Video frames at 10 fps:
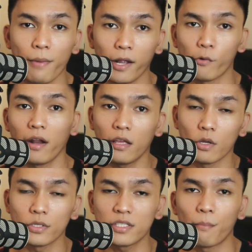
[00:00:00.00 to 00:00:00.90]
migrating
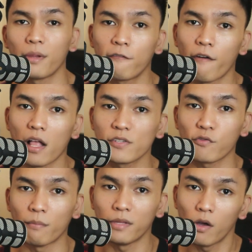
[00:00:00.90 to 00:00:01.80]
those template files
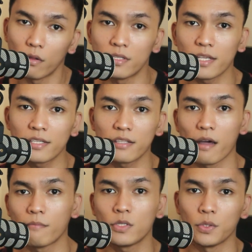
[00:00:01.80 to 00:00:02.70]
from the old
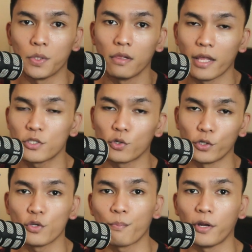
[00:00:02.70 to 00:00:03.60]
system to Online Store
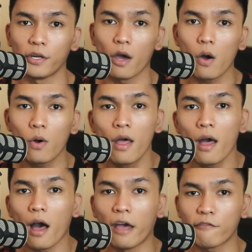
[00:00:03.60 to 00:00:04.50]
two point oh,
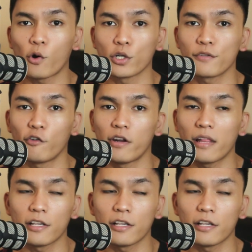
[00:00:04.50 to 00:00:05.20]
I have a course for that.